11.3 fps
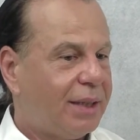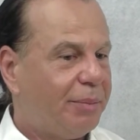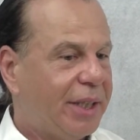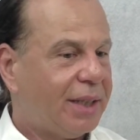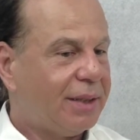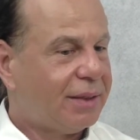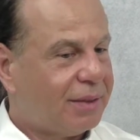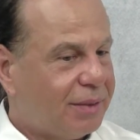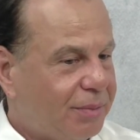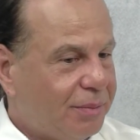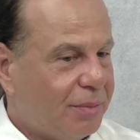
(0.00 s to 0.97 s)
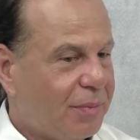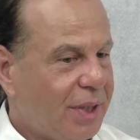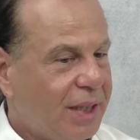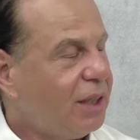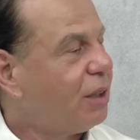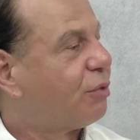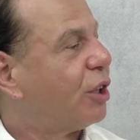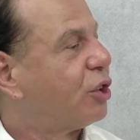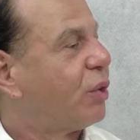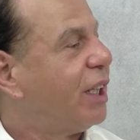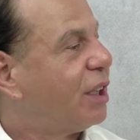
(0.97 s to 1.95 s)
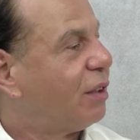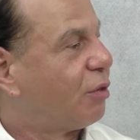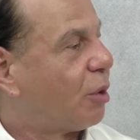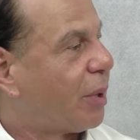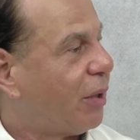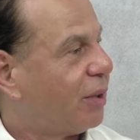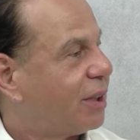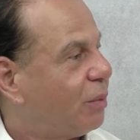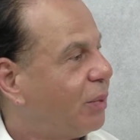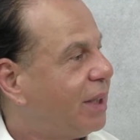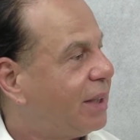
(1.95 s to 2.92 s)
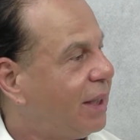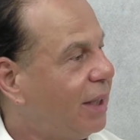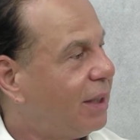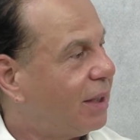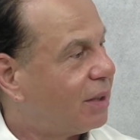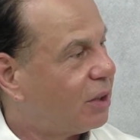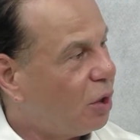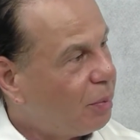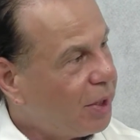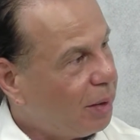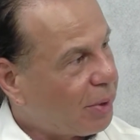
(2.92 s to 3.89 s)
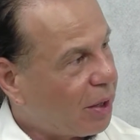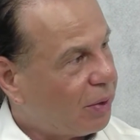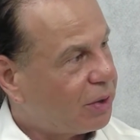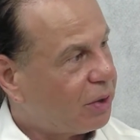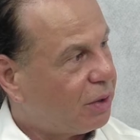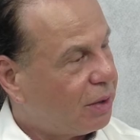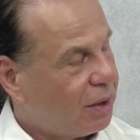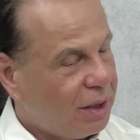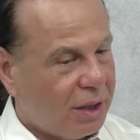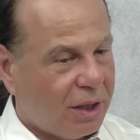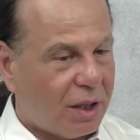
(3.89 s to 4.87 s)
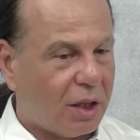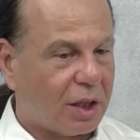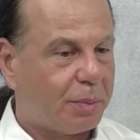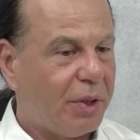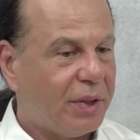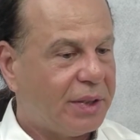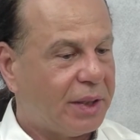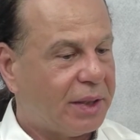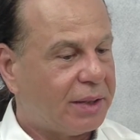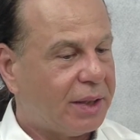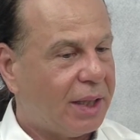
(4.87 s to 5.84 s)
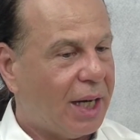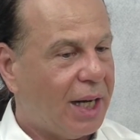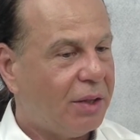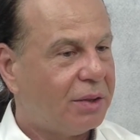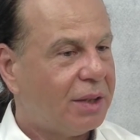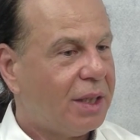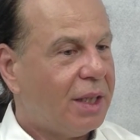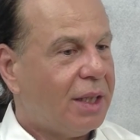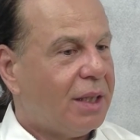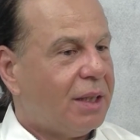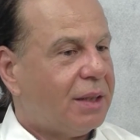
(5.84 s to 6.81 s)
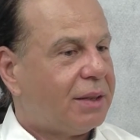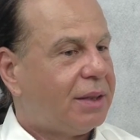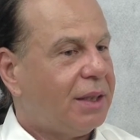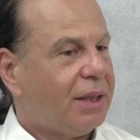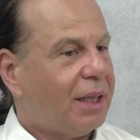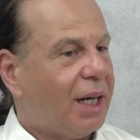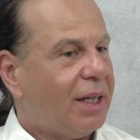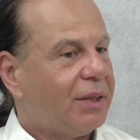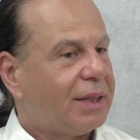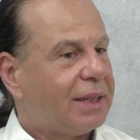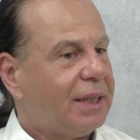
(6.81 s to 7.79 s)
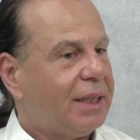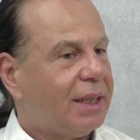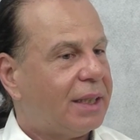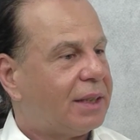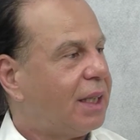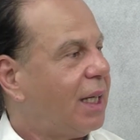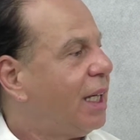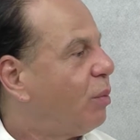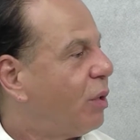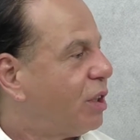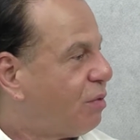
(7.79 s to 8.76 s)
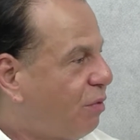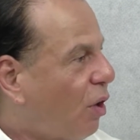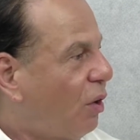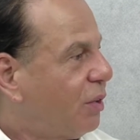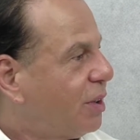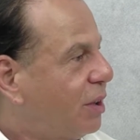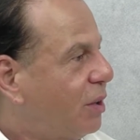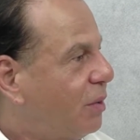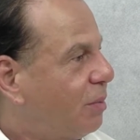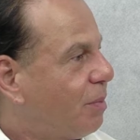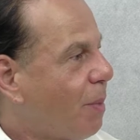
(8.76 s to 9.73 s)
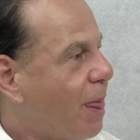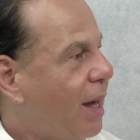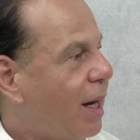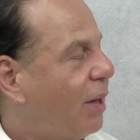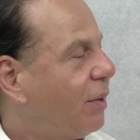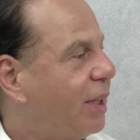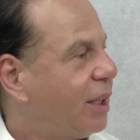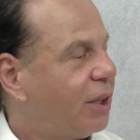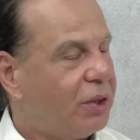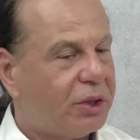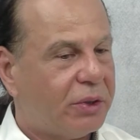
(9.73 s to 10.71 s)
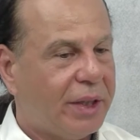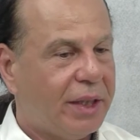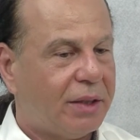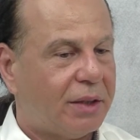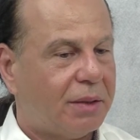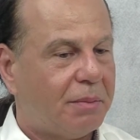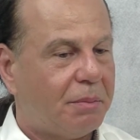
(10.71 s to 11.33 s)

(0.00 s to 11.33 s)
because it is a frustration for parents, and we see that so many parents are experiencing this. I don't see it as anyone's fault, and I don't think you do either.